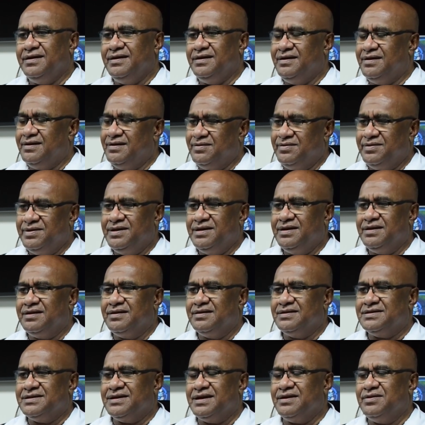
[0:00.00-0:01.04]
you know, we
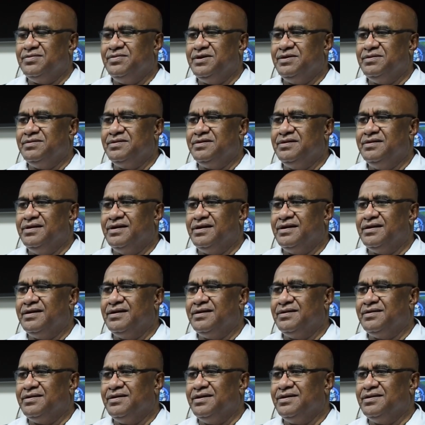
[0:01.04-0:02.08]
said we were
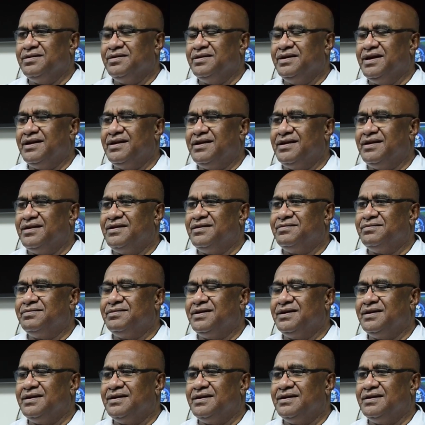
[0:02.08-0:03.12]
going to get rid of
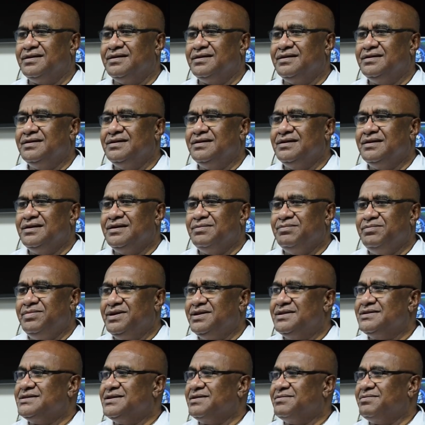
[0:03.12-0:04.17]

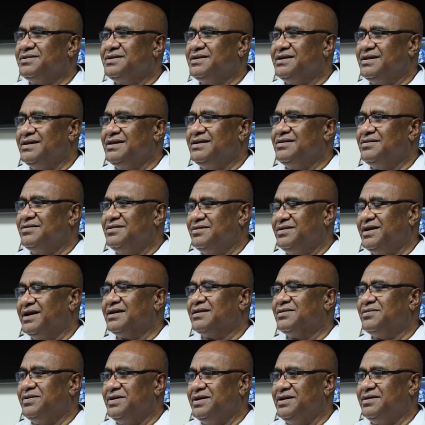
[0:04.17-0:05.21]
Bill 17 or
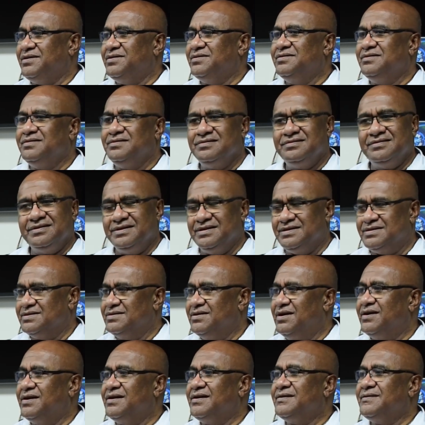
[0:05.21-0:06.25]
Act 22. It's
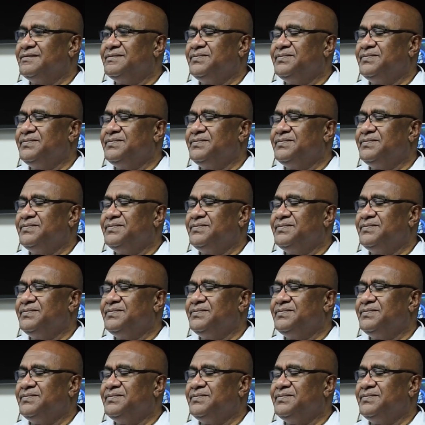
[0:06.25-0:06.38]
gone.